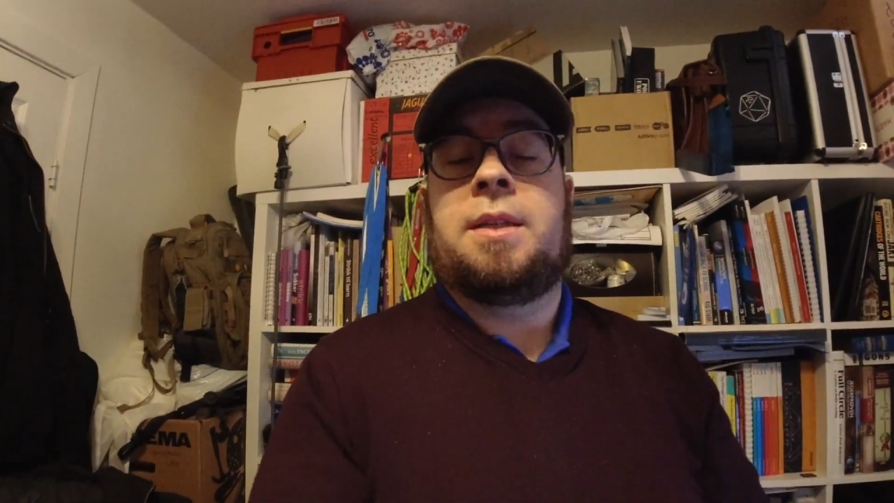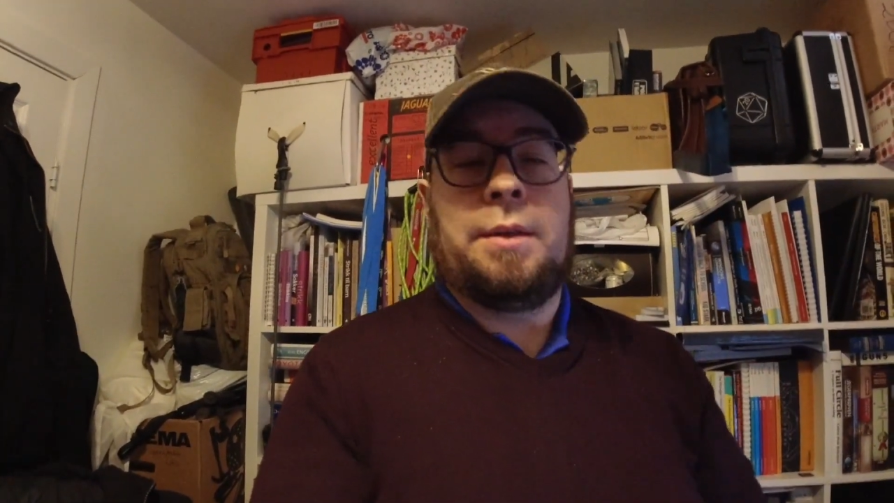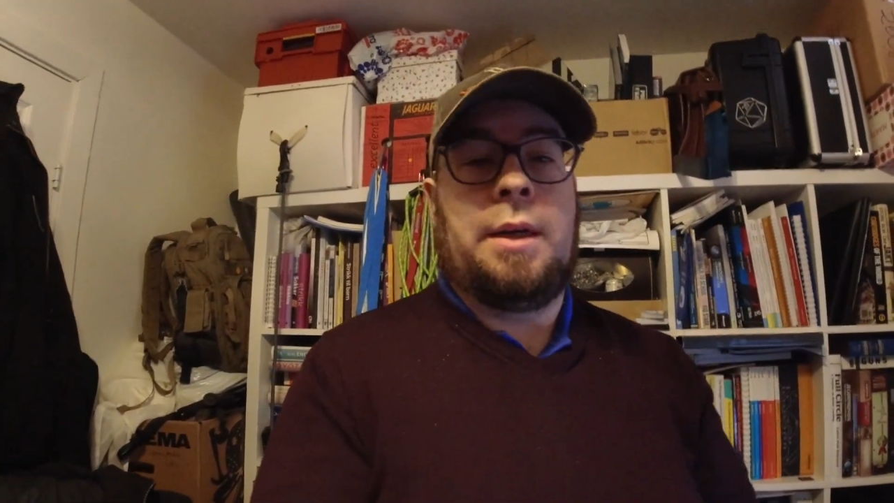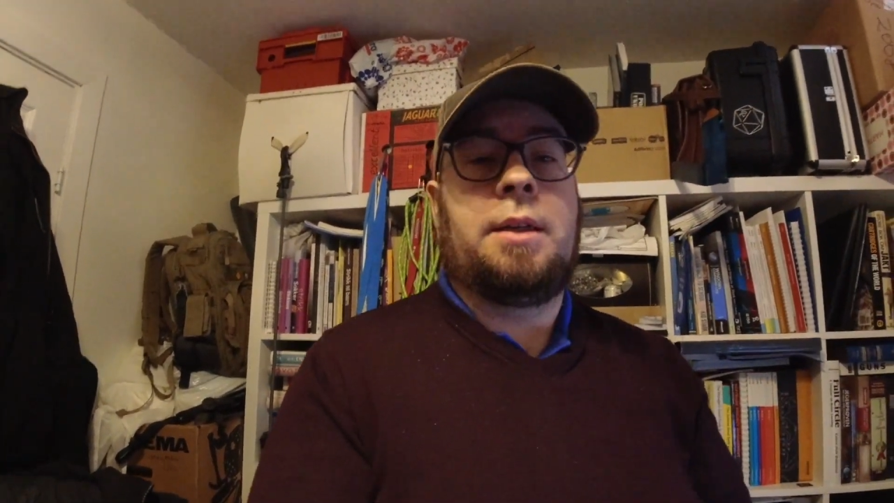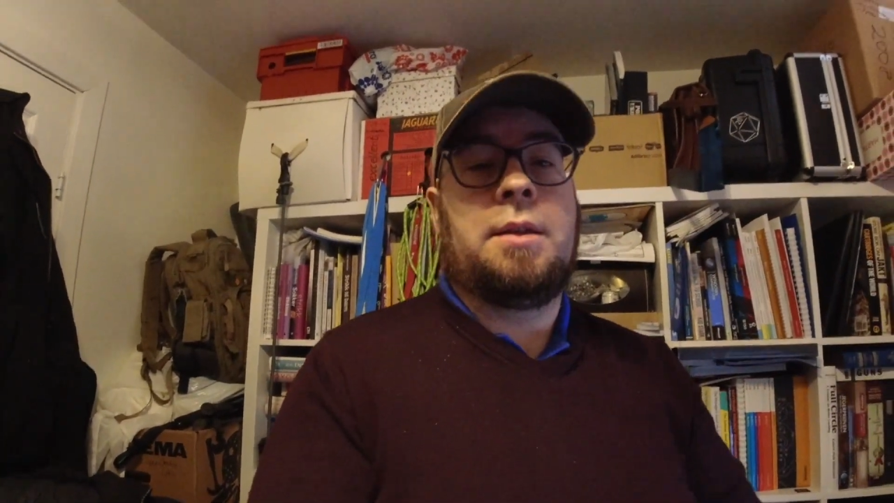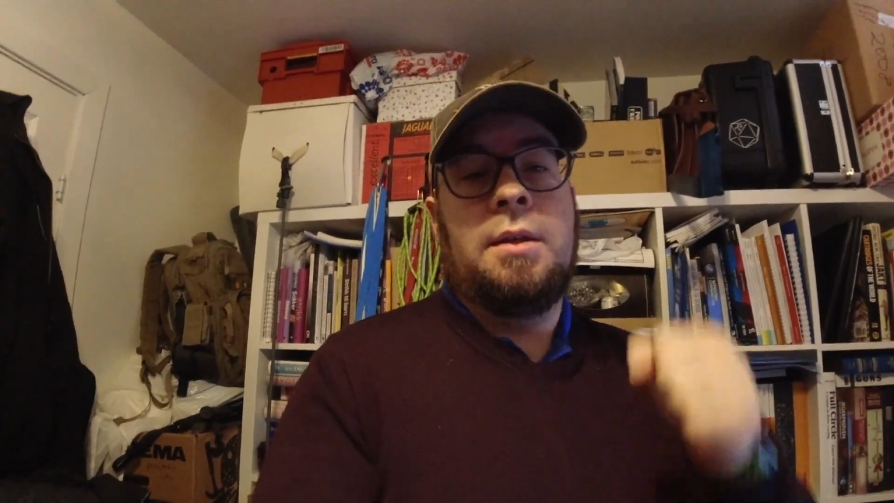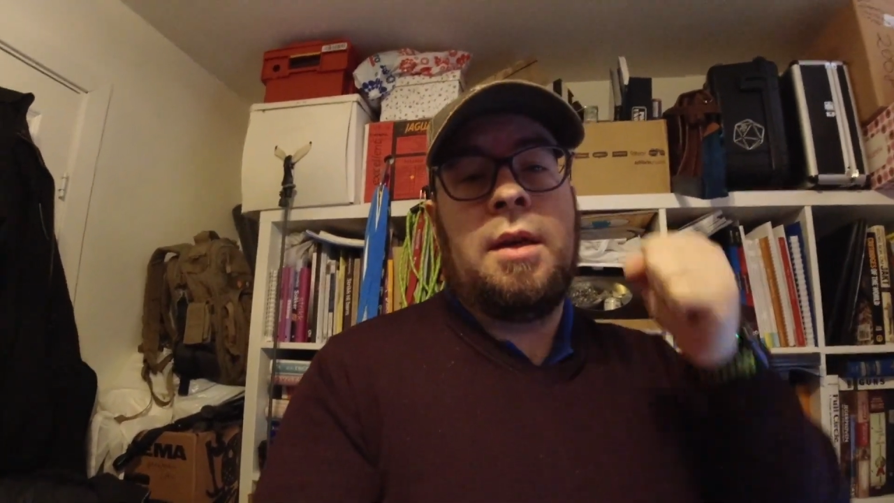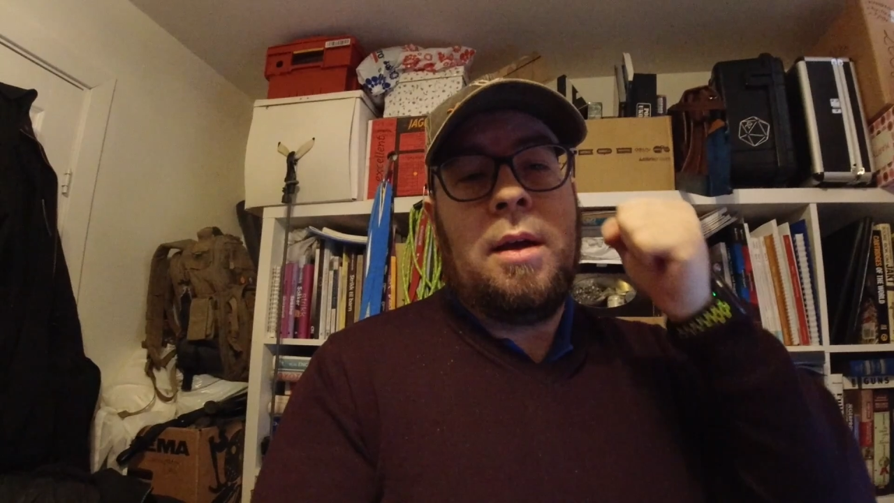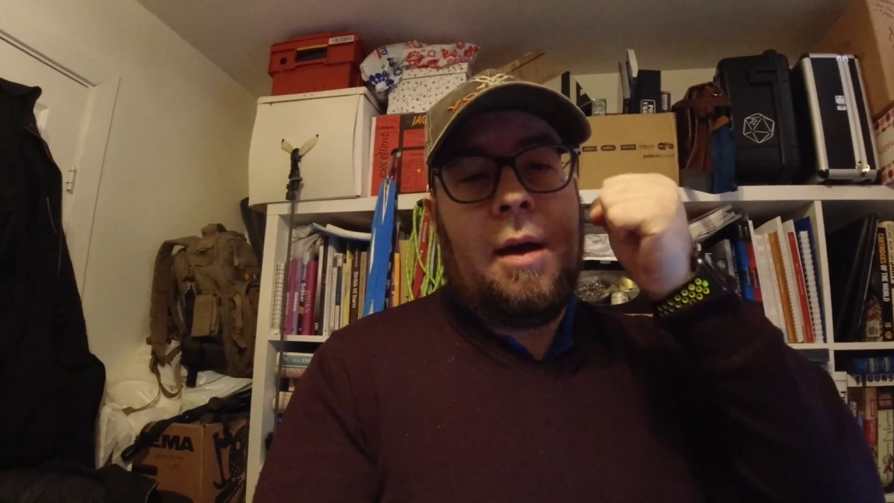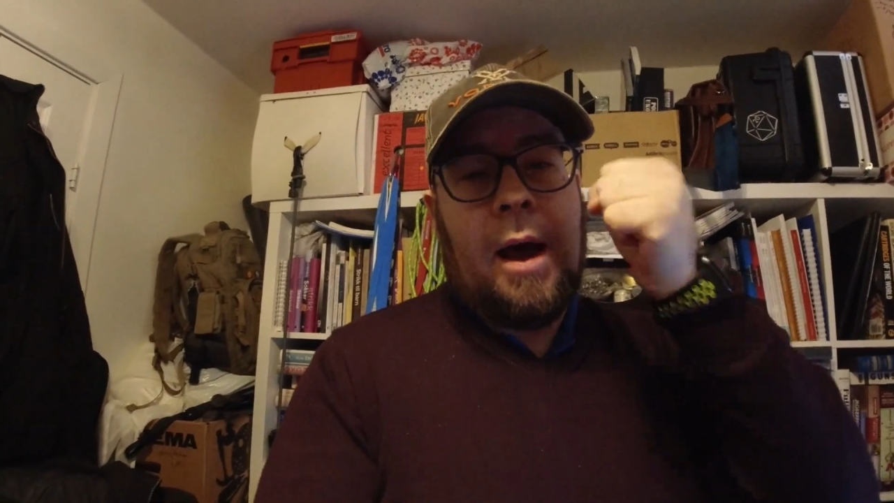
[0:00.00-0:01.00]
sights,
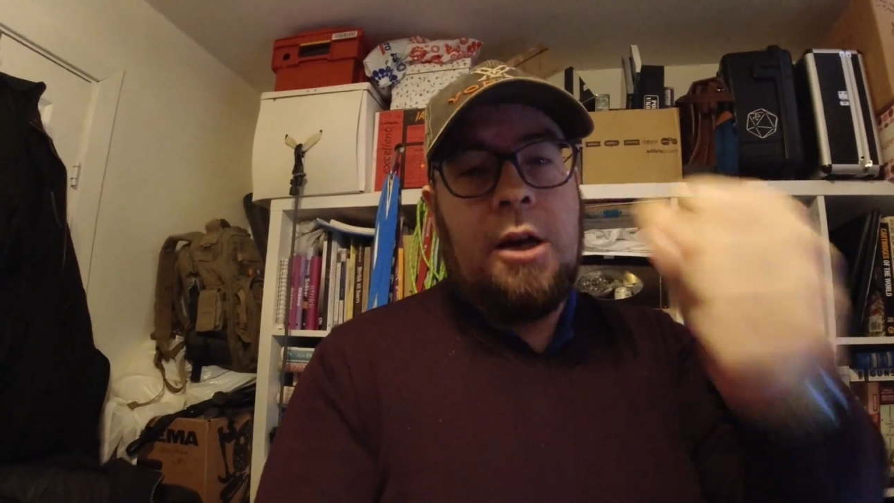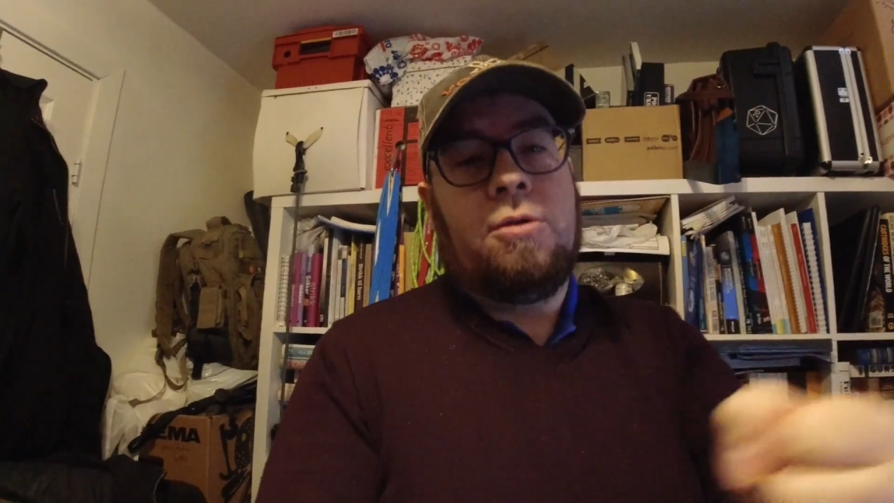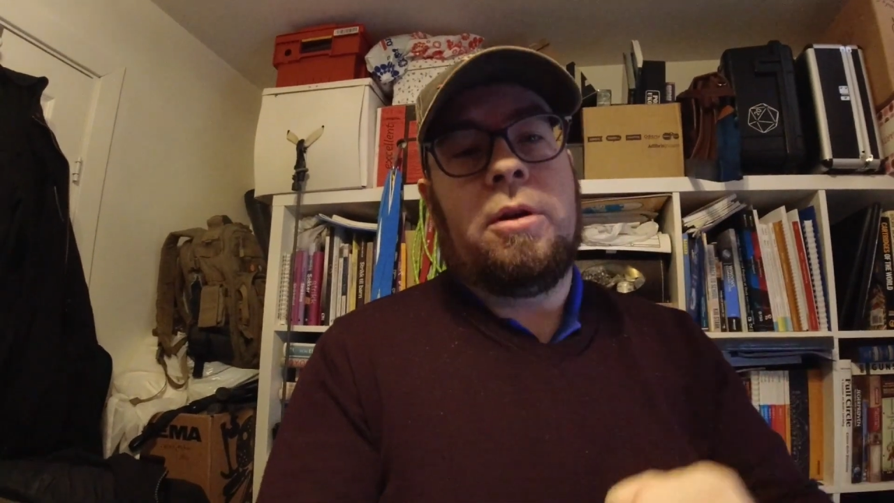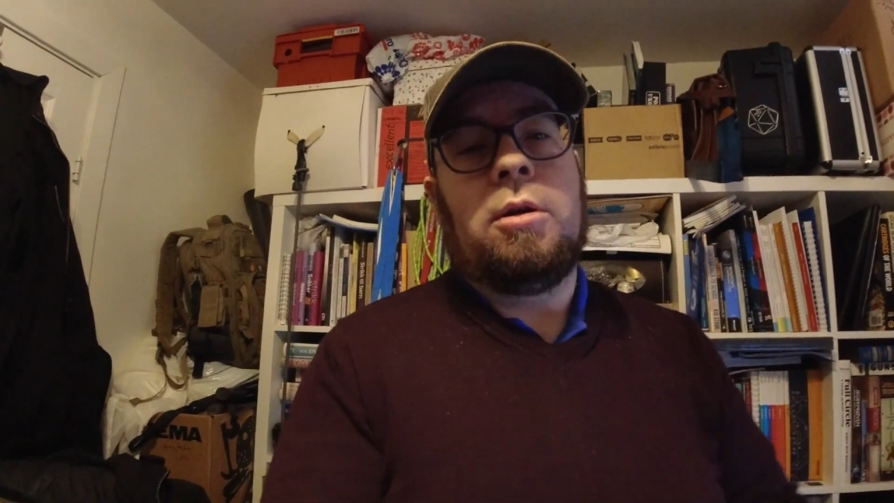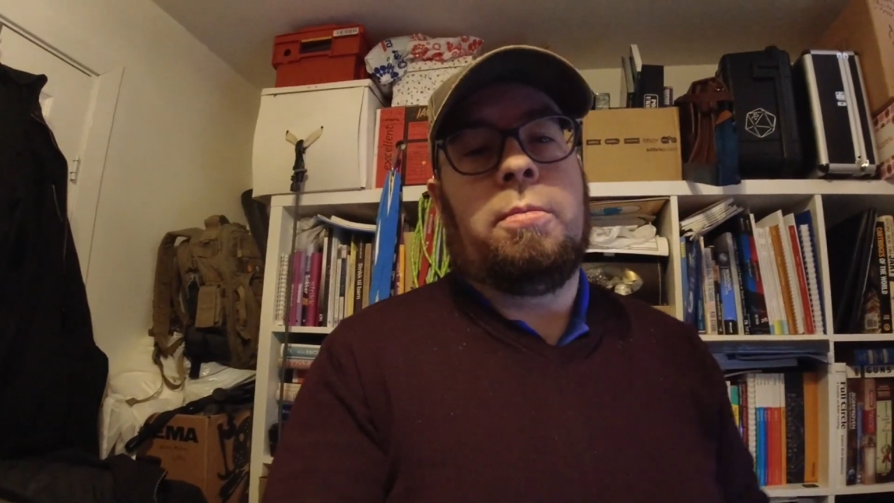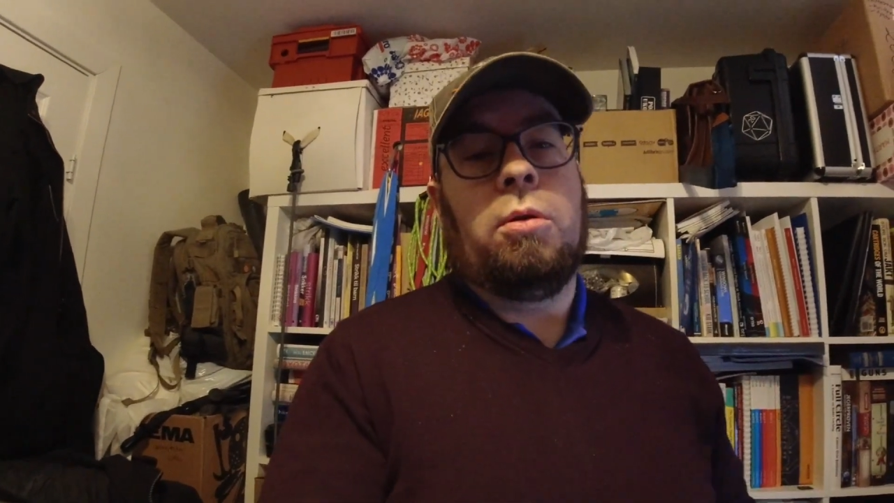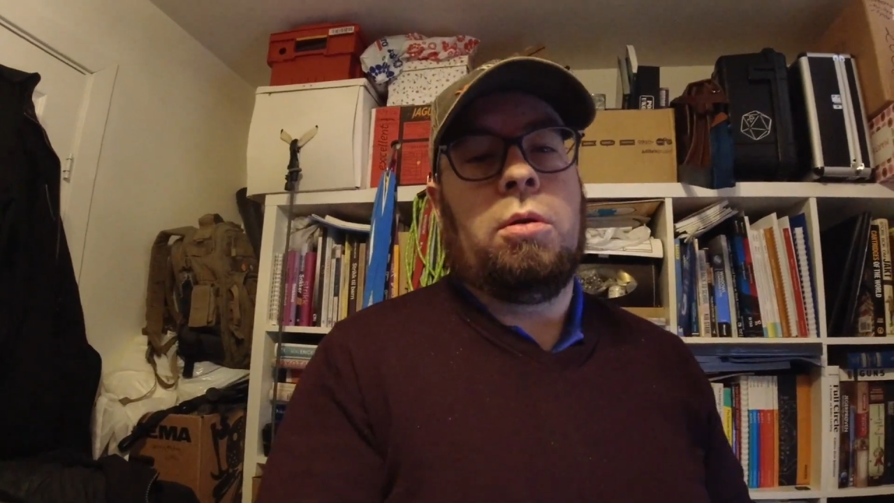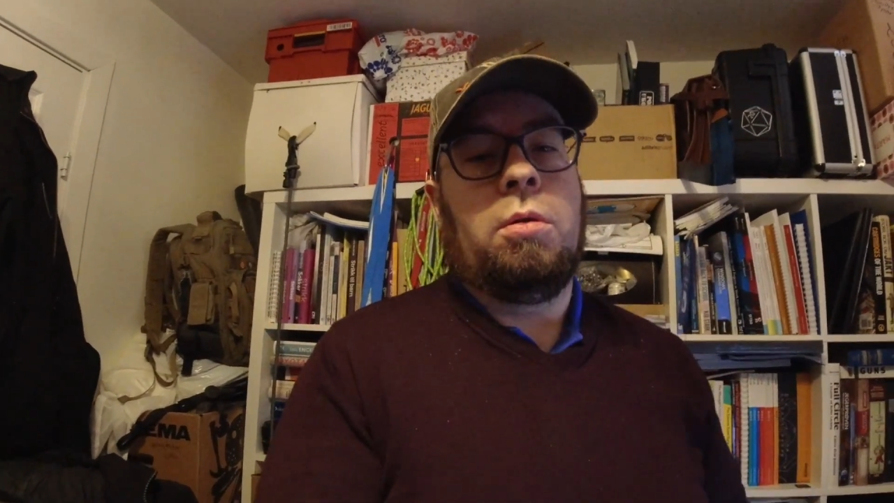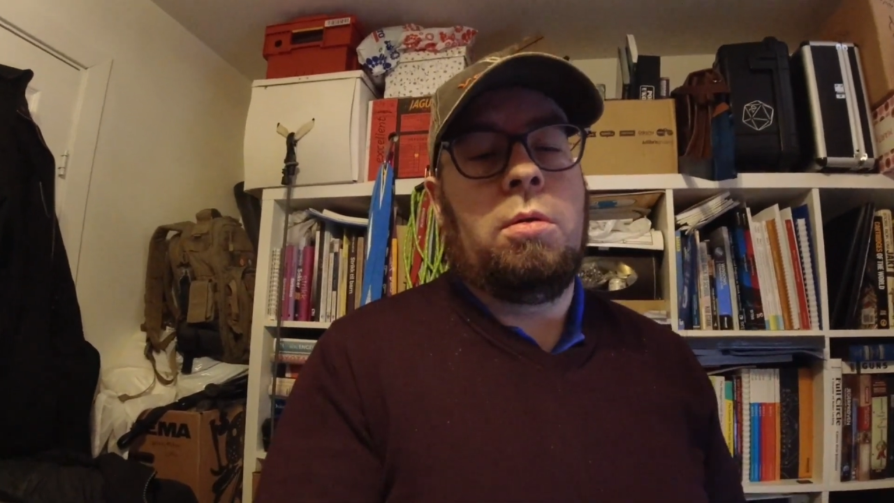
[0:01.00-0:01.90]
and trigger pull.